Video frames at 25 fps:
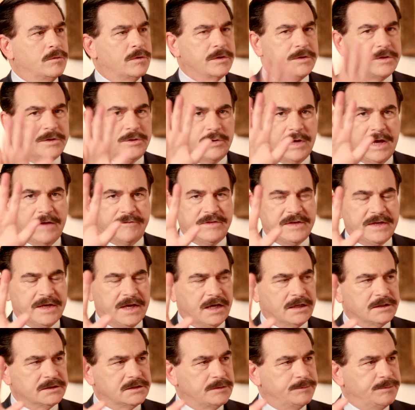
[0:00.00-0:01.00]
Well, you have the
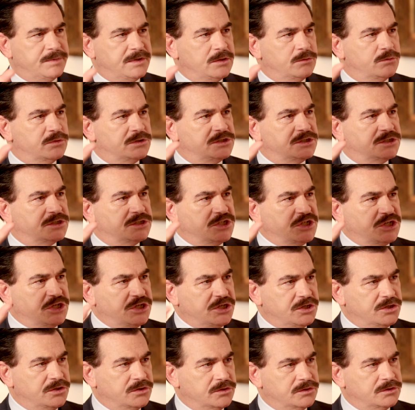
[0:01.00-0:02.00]
LDP, which is
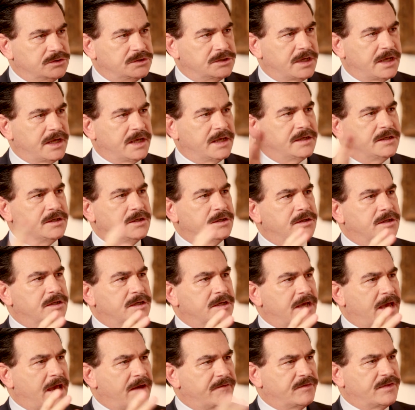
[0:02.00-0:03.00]
huge, and
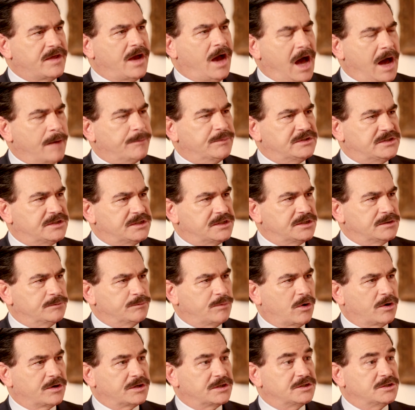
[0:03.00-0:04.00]
you have the opposition
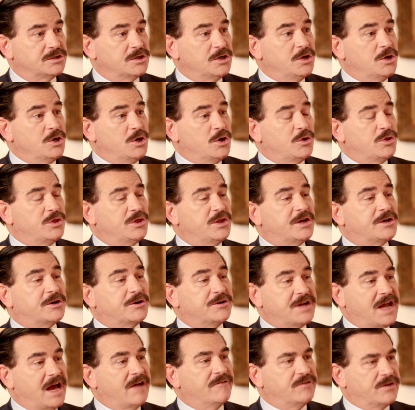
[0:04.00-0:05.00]
parties that are
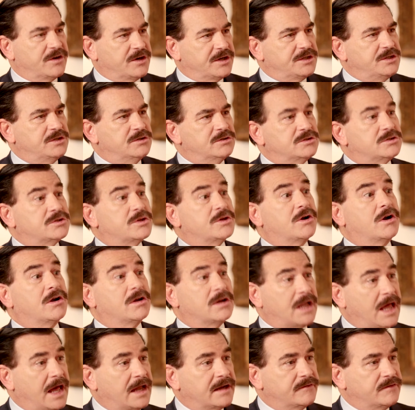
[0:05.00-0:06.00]
not very huge. There are a
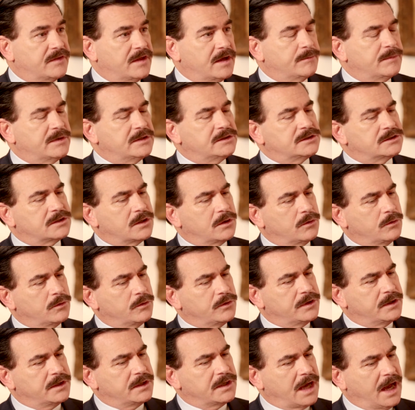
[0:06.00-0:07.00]
lot of them, and so
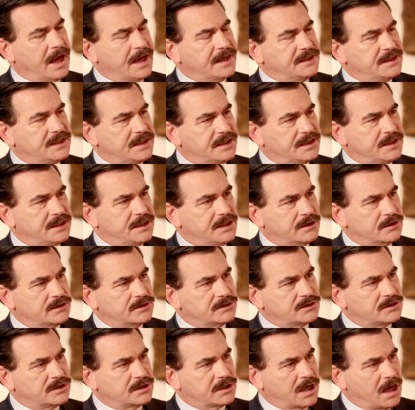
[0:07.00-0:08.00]
the idea here
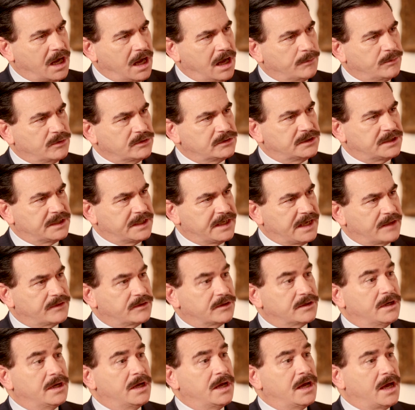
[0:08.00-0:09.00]
is to cobble
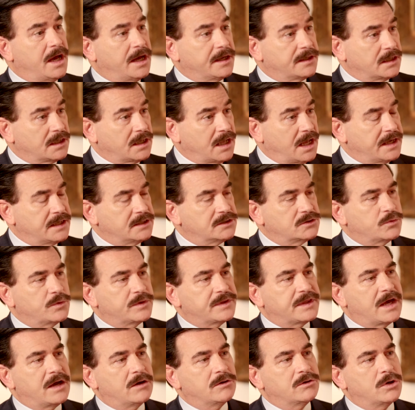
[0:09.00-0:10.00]
together an alliance
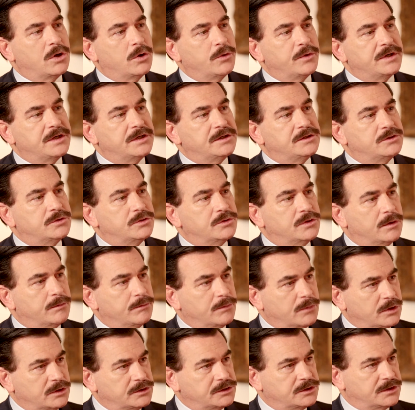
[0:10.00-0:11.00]
without going into a
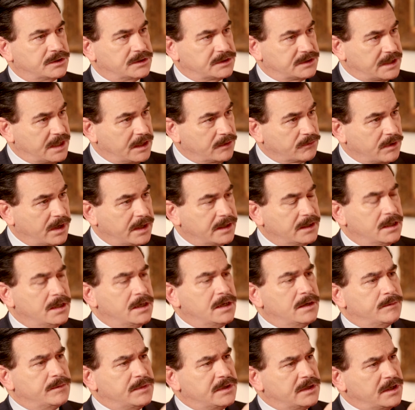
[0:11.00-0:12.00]
merger. Is that right?
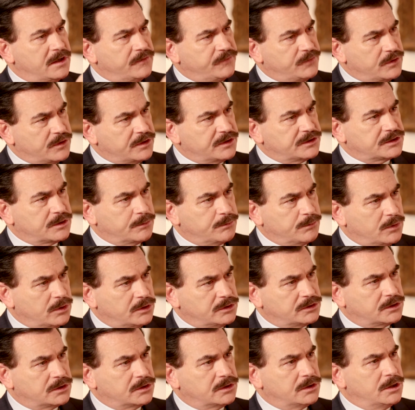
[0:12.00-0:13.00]
If there's a
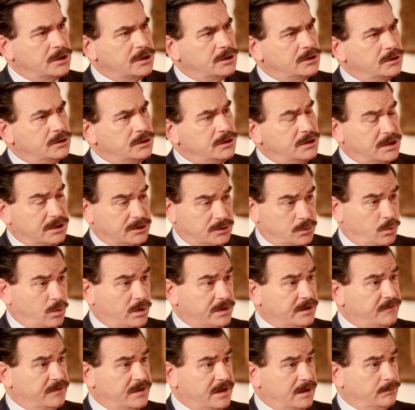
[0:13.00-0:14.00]
merger, does
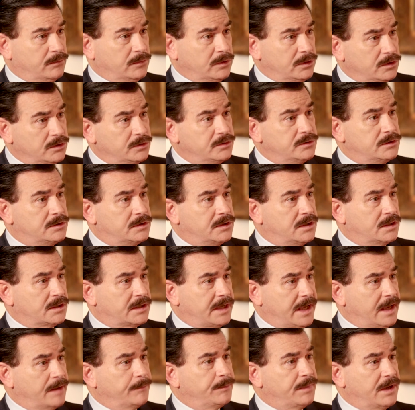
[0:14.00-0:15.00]
one of them lose the
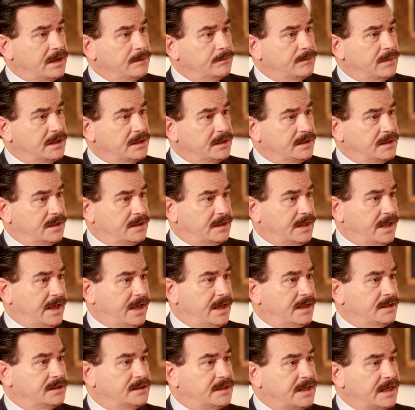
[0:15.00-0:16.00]
campaign money that they
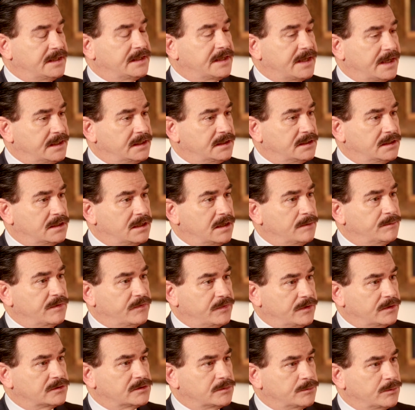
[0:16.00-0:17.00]
had dedicated to them if
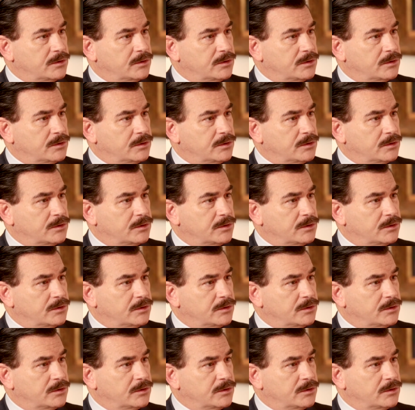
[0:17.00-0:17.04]
there's a